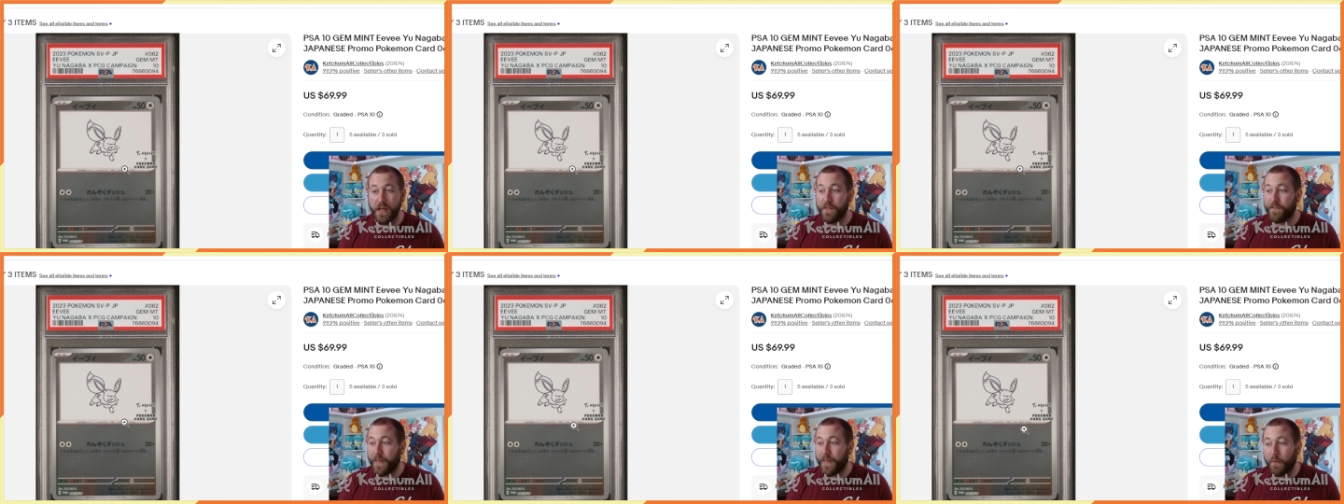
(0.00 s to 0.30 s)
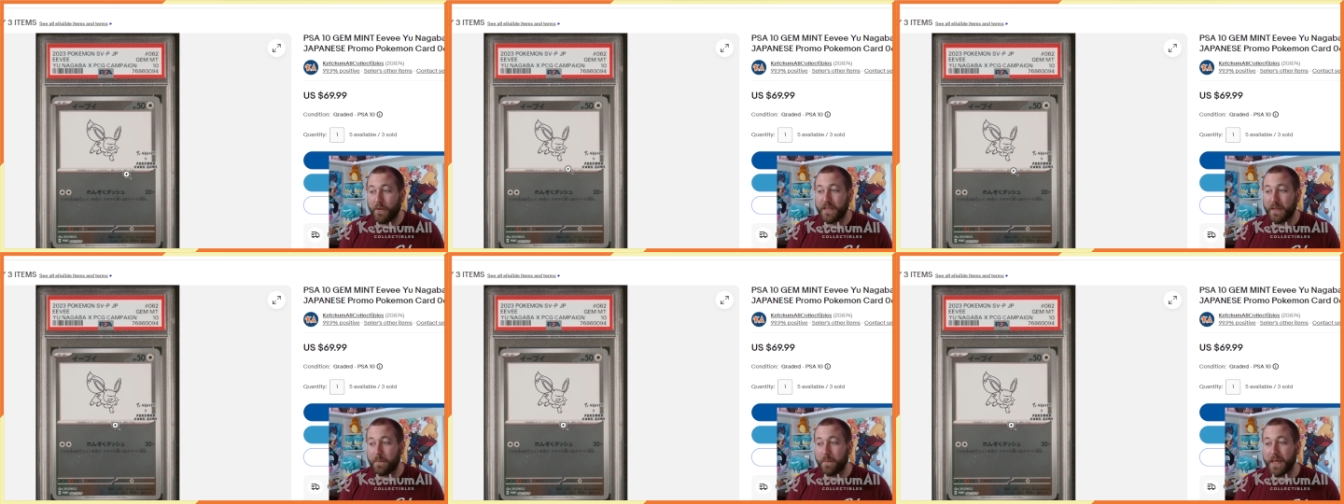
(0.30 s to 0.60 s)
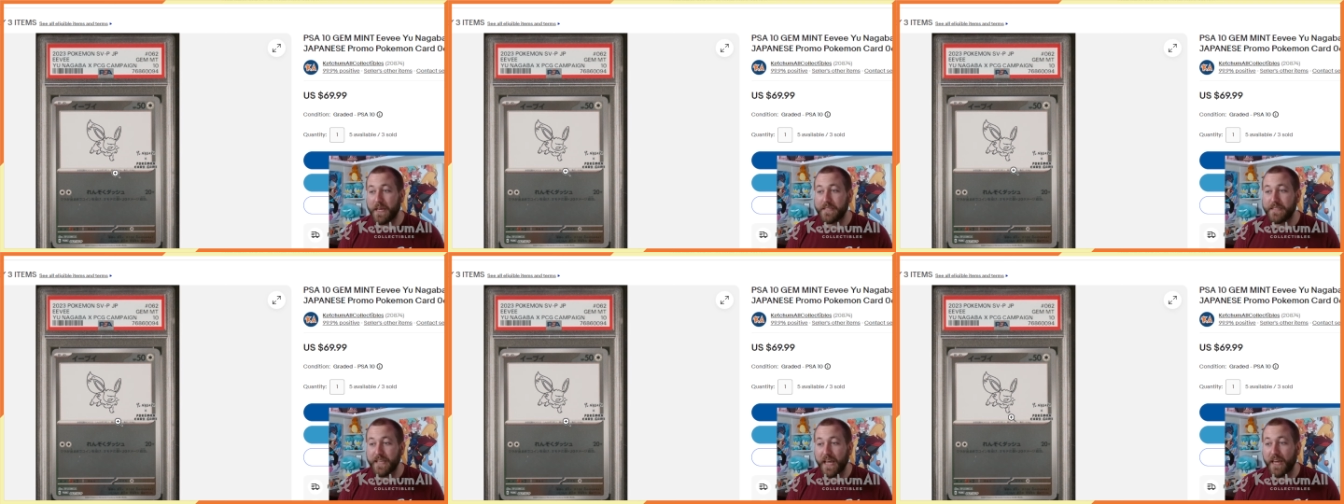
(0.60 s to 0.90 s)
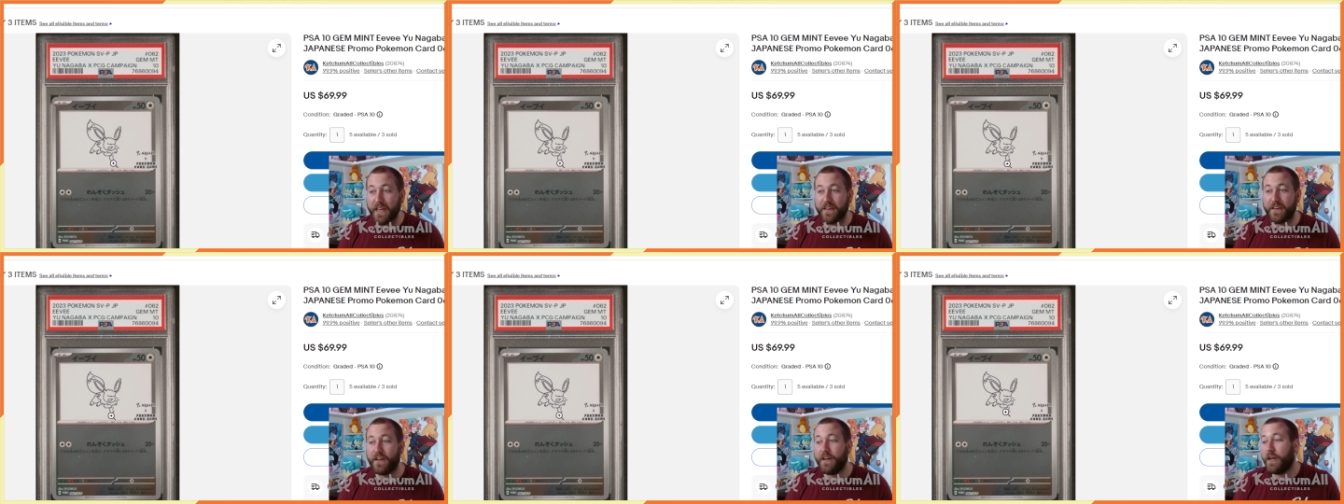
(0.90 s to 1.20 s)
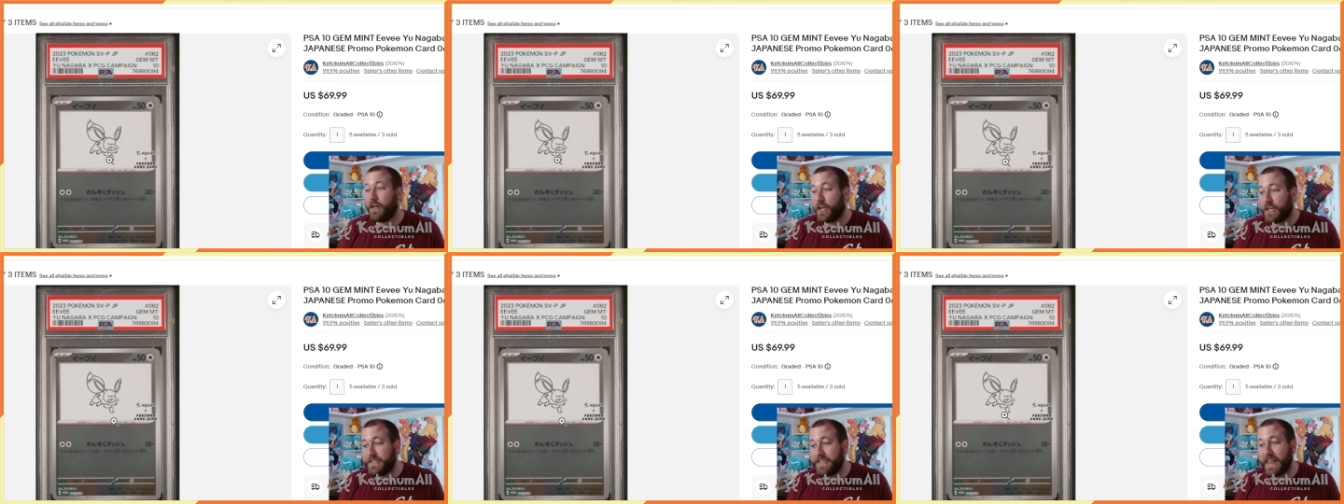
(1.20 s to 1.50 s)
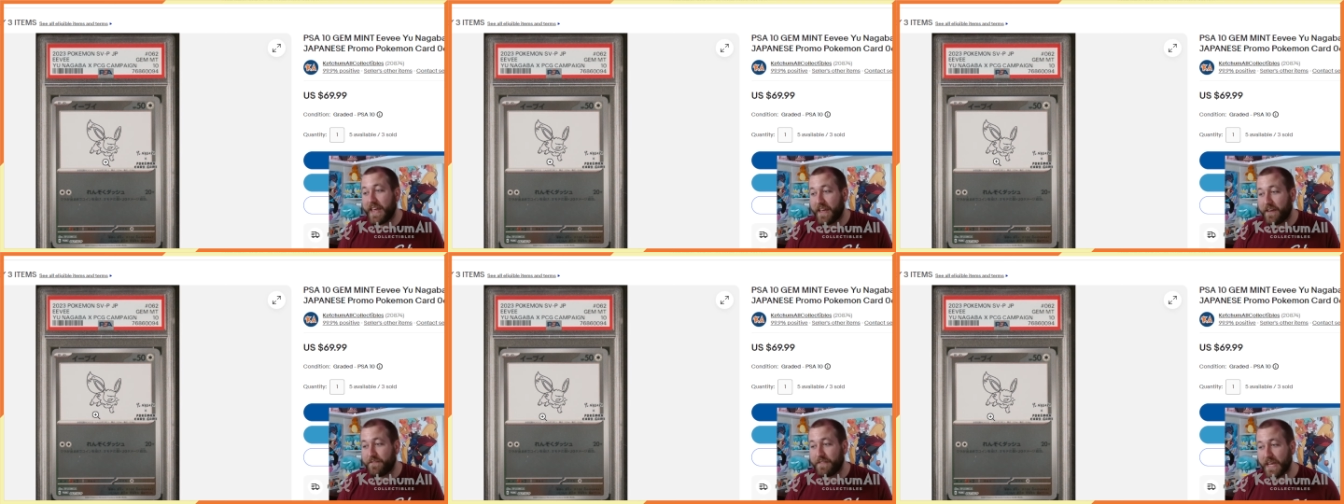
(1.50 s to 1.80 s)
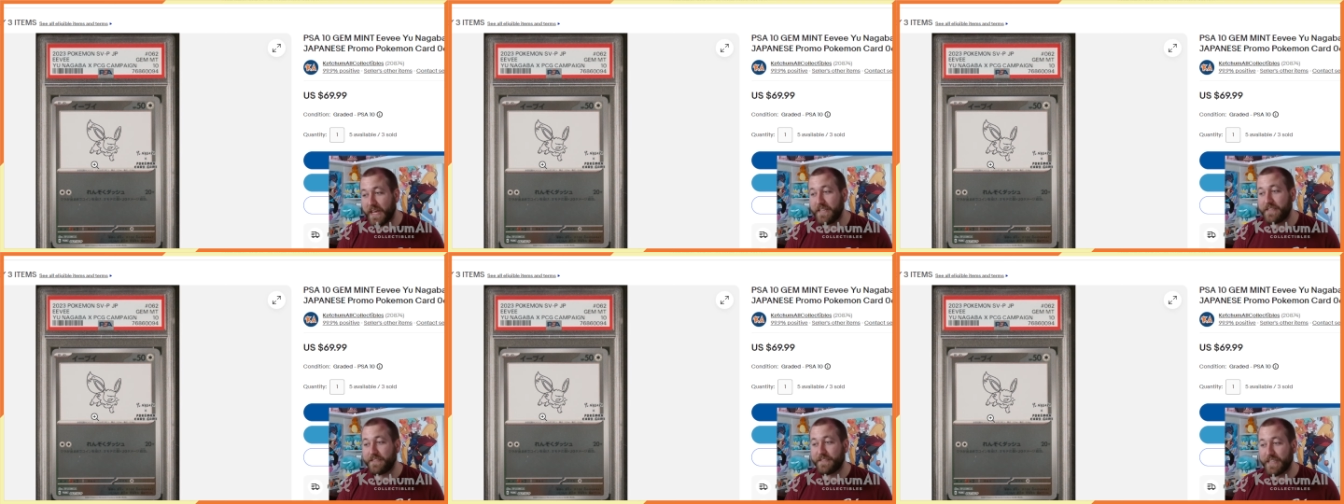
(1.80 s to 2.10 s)
they went to PSA because they give
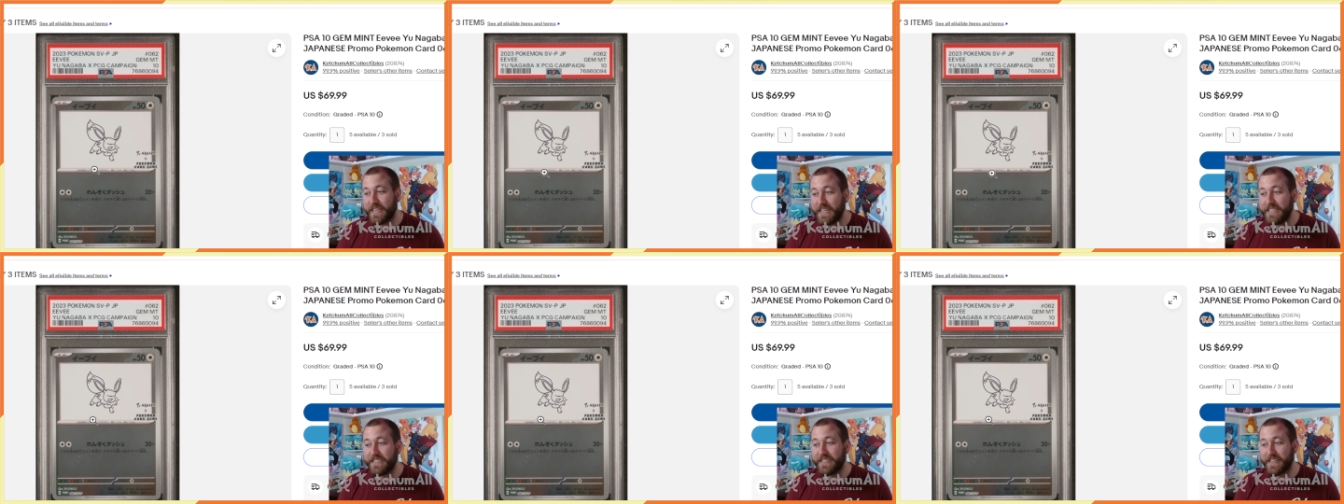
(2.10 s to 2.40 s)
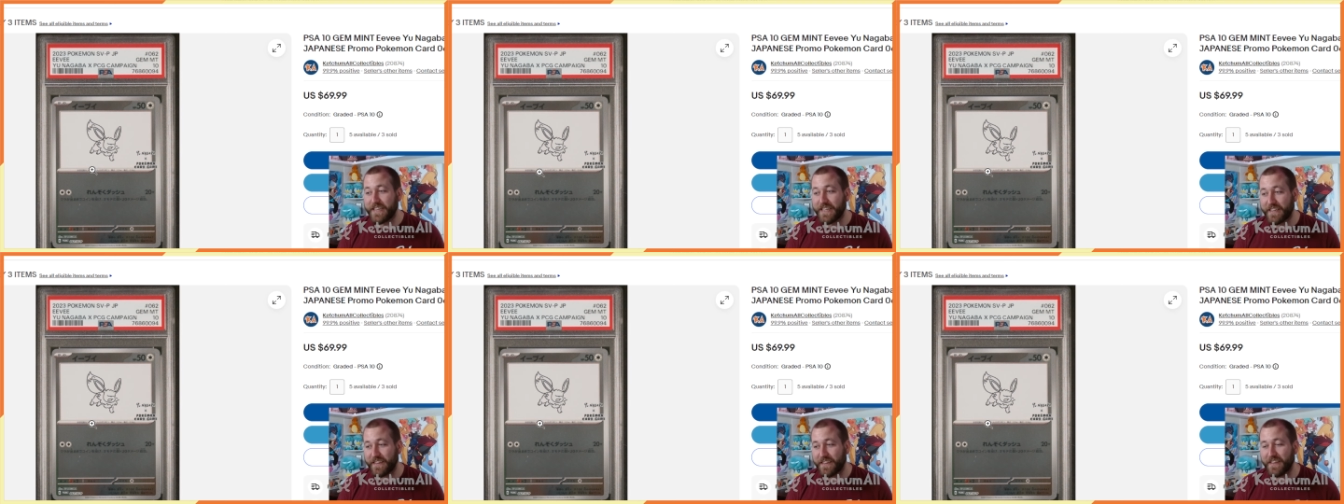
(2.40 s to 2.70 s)
10s easily,